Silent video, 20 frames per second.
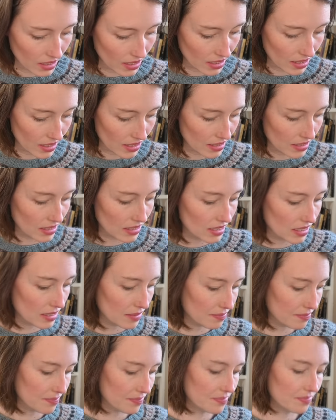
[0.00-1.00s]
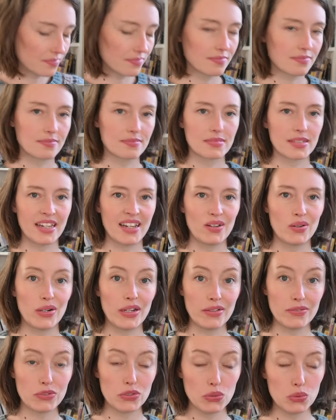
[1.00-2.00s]
and I
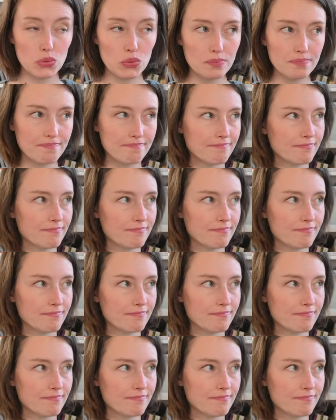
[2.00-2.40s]
only have two